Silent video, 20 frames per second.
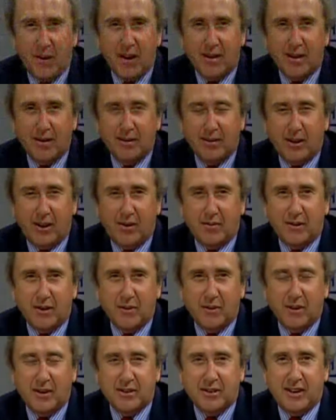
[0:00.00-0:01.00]
Welcome to our
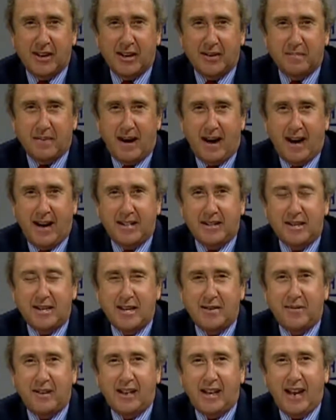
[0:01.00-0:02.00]
viewers on
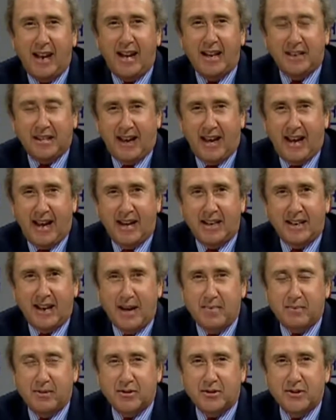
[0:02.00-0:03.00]
MyTV8 and
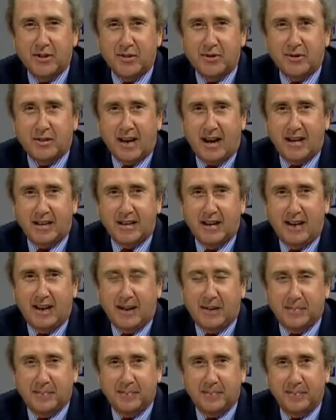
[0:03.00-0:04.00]

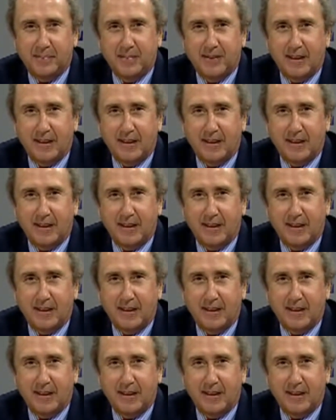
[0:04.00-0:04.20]
NaplesNews.com.